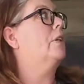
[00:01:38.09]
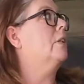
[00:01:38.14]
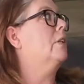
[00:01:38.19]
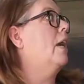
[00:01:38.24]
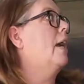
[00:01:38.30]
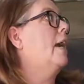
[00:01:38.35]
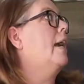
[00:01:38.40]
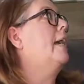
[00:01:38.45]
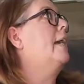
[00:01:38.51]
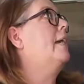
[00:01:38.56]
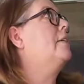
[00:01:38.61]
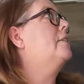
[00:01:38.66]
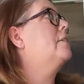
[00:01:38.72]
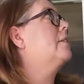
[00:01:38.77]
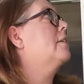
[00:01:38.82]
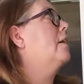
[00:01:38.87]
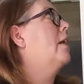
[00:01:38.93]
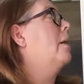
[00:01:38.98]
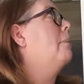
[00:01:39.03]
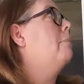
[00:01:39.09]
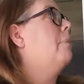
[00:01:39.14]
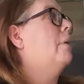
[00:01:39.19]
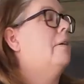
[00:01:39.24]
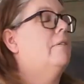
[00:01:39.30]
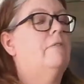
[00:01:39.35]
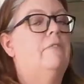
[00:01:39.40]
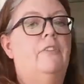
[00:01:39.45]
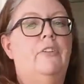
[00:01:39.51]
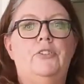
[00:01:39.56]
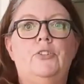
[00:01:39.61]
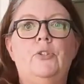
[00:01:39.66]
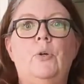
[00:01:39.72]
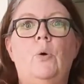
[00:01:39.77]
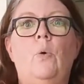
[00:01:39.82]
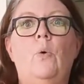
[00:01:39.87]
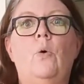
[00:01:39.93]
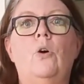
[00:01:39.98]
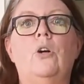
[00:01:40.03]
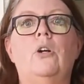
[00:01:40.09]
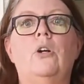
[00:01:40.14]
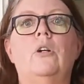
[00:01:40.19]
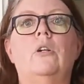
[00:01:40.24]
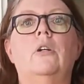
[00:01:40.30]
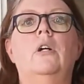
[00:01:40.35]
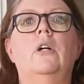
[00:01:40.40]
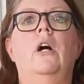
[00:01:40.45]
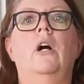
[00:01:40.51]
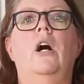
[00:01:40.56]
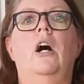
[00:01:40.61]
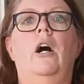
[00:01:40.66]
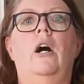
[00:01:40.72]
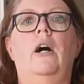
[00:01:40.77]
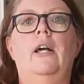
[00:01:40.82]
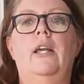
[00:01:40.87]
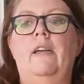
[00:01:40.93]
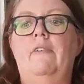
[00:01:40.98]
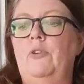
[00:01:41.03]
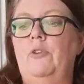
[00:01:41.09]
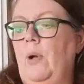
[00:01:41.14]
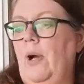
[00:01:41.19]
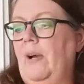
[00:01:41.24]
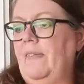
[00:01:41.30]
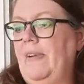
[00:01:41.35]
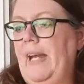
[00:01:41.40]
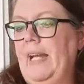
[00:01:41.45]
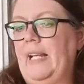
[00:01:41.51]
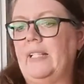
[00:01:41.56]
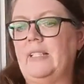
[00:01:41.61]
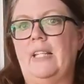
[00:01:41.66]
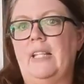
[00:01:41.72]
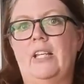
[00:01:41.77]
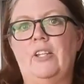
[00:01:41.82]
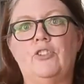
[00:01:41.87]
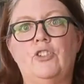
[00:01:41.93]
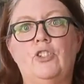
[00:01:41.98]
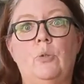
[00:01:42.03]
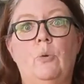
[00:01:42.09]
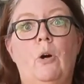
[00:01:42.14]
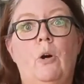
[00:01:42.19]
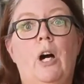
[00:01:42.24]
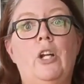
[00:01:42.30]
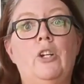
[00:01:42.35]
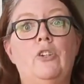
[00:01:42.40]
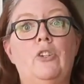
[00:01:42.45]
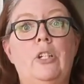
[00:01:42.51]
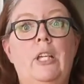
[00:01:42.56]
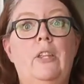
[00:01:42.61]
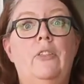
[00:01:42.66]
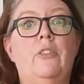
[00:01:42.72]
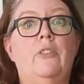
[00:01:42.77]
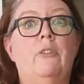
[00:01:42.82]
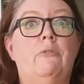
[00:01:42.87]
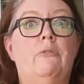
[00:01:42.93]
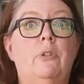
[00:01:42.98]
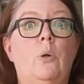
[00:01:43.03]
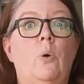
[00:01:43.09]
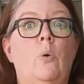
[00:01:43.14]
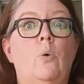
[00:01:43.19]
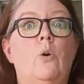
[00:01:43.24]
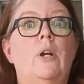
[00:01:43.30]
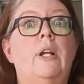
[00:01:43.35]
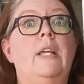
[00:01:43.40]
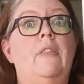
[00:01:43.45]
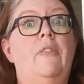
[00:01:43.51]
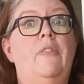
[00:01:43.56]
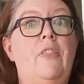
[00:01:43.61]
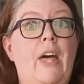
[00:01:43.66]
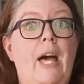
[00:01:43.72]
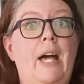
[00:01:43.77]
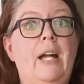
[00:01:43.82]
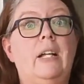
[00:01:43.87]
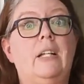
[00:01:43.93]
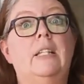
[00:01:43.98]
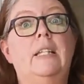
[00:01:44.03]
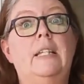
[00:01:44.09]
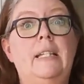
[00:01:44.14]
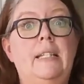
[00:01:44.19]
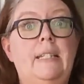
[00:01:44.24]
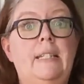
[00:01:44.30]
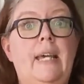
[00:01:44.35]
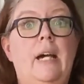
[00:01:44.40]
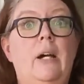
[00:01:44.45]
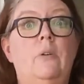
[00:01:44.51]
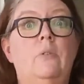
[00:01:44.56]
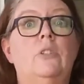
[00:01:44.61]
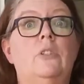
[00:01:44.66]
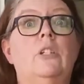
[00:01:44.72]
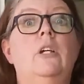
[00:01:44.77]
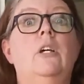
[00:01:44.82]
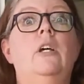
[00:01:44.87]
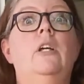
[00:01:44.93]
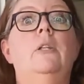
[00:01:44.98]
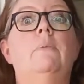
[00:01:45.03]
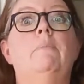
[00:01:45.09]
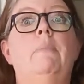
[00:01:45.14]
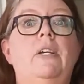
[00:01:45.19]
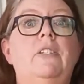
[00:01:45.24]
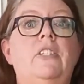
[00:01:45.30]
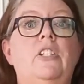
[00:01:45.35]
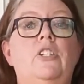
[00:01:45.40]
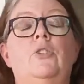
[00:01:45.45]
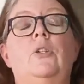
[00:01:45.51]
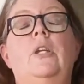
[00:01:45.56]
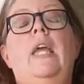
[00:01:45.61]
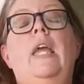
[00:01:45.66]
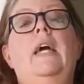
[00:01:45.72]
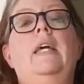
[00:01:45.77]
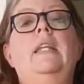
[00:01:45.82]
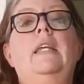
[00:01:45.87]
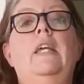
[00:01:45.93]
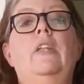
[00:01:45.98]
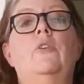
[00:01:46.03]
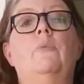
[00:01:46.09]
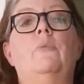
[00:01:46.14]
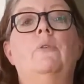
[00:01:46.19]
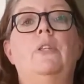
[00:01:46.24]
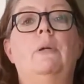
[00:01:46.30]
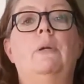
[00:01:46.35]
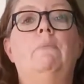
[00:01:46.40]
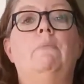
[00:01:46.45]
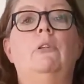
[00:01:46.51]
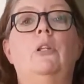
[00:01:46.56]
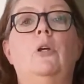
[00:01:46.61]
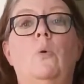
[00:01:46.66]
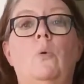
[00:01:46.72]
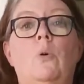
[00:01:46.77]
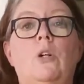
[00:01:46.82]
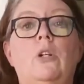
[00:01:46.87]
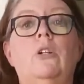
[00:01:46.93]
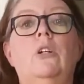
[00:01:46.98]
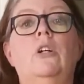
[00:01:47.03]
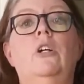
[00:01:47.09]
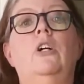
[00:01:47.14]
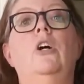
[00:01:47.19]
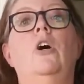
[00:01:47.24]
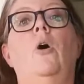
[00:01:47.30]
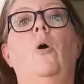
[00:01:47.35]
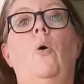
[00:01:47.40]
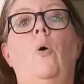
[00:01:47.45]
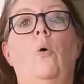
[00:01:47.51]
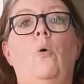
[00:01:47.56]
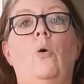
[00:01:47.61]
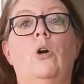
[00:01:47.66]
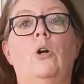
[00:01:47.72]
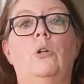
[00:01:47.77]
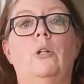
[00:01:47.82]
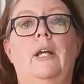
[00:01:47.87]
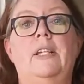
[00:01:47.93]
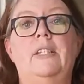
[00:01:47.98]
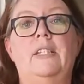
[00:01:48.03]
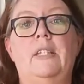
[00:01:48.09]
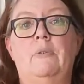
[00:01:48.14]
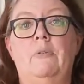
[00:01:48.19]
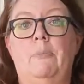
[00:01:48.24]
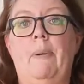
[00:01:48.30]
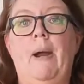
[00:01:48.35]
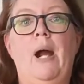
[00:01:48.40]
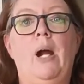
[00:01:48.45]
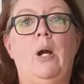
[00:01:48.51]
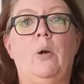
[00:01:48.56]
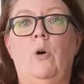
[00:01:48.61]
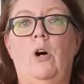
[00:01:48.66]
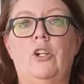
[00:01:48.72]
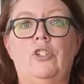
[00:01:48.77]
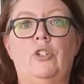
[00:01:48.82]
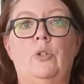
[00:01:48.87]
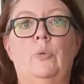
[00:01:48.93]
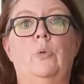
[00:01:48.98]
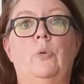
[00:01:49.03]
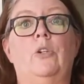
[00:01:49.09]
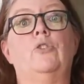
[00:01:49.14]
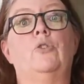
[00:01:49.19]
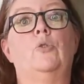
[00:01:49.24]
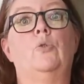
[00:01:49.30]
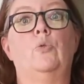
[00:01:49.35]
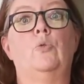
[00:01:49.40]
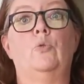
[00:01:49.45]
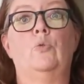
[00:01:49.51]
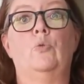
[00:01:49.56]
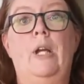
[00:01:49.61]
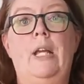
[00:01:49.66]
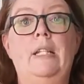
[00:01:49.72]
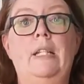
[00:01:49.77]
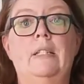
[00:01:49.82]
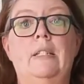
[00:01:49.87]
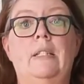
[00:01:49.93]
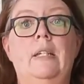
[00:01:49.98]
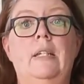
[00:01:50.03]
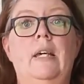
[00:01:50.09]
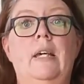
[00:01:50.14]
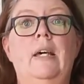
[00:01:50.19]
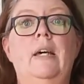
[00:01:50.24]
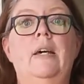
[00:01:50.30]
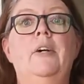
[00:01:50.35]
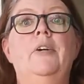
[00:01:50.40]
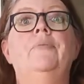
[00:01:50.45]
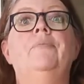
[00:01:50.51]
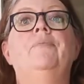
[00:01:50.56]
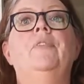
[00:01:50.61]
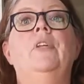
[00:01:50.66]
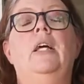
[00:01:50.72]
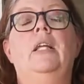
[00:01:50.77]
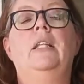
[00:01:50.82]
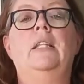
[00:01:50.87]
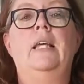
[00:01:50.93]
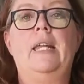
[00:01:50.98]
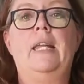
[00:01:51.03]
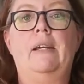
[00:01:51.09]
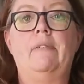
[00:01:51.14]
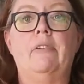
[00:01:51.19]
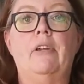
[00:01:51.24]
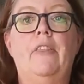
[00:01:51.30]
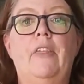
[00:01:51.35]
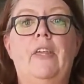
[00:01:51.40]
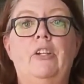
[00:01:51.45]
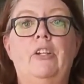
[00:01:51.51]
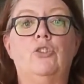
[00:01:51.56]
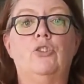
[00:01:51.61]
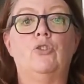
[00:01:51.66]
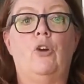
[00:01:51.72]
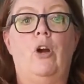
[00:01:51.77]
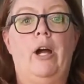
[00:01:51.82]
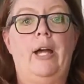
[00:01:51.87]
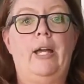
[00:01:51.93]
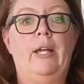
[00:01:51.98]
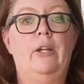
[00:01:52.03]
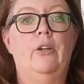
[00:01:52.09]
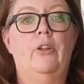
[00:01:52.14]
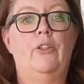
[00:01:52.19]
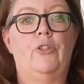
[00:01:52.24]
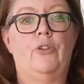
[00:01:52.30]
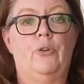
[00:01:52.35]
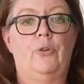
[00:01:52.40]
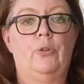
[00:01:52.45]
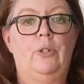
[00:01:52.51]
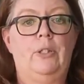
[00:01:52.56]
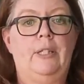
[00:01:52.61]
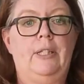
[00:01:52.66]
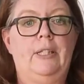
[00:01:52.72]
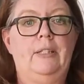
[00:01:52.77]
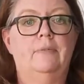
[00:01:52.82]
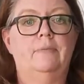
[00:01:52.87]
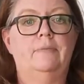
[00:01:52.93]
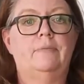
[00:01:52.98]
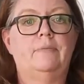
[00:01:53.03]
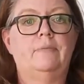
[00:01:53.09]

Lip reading: light, above the door. If you have access to underneath the floor, get that cleaned out best that you can, either with a blower or, like I said, with power washer works great. And let everything dry thoroughly.